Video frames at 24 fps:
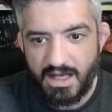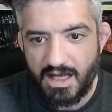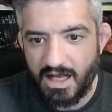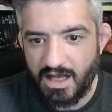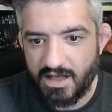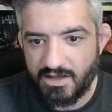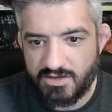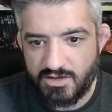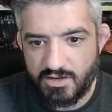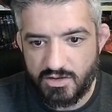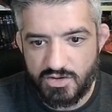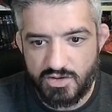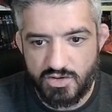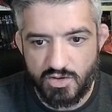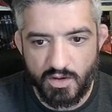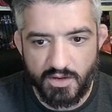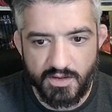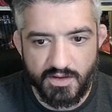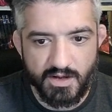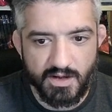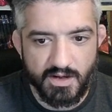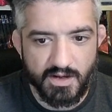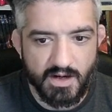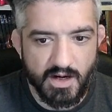as you saw
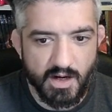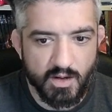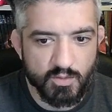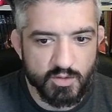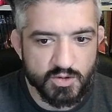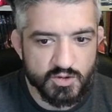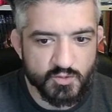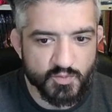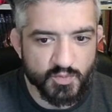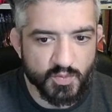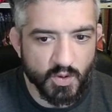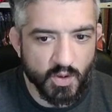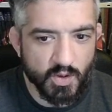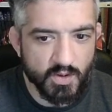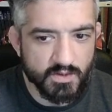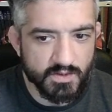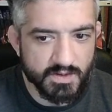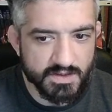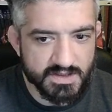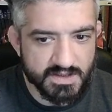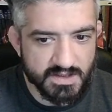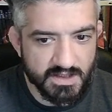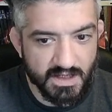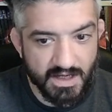there I was
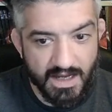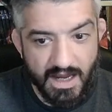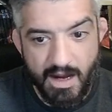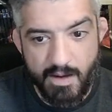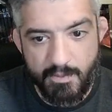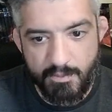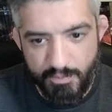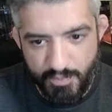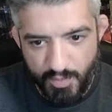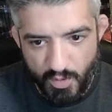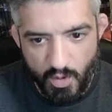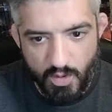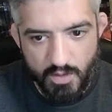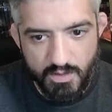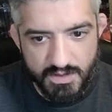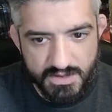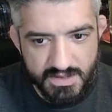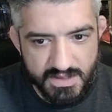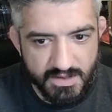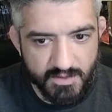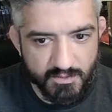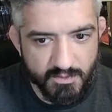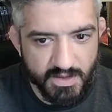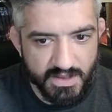progressing I'm
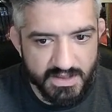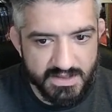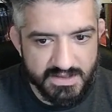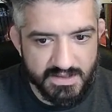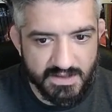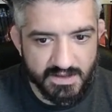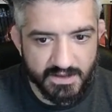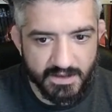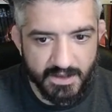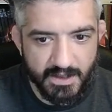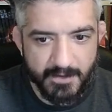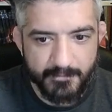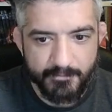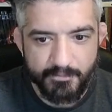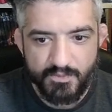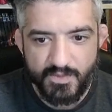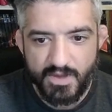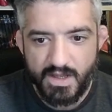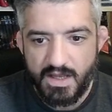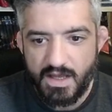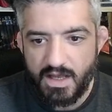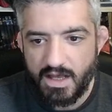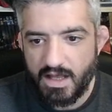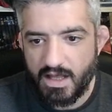progressing basically
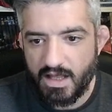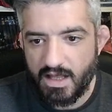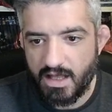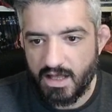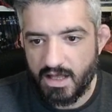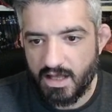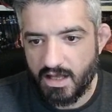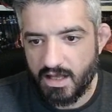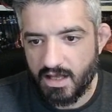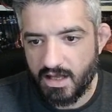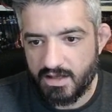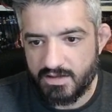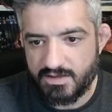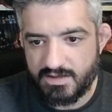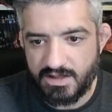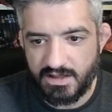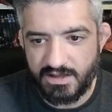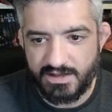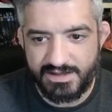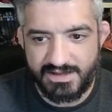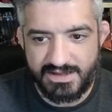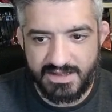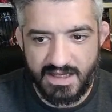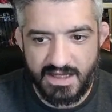uh,
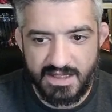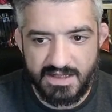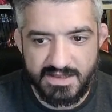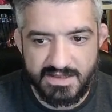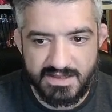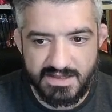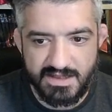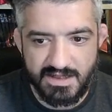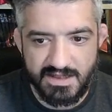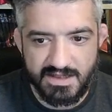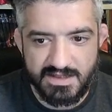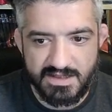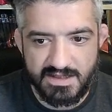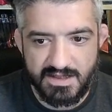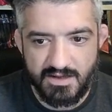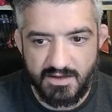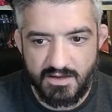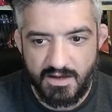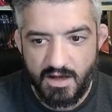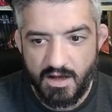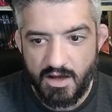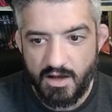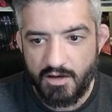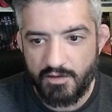until stage
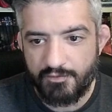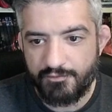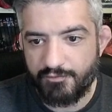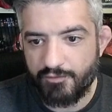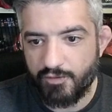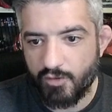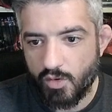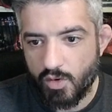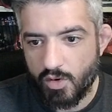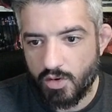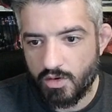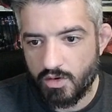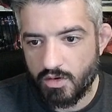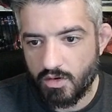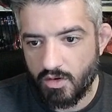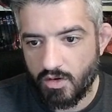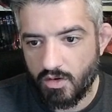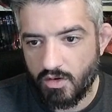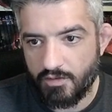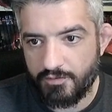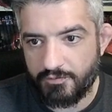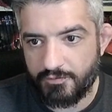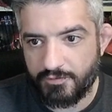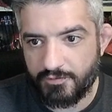sixty-four
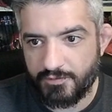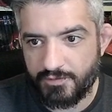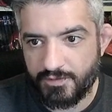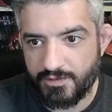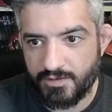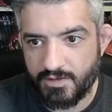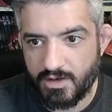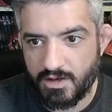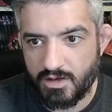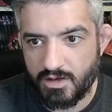of uh,